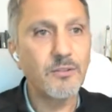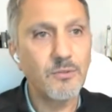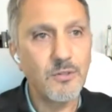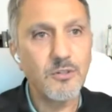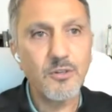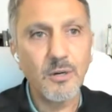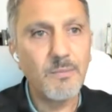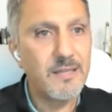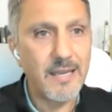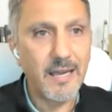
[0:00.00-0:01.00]
right to
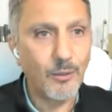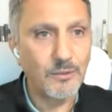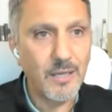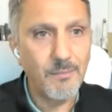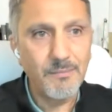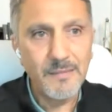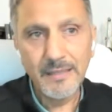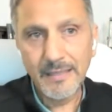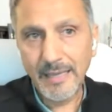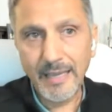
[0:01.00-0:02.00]
determine the
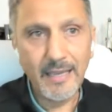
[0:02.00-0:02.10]
outcome,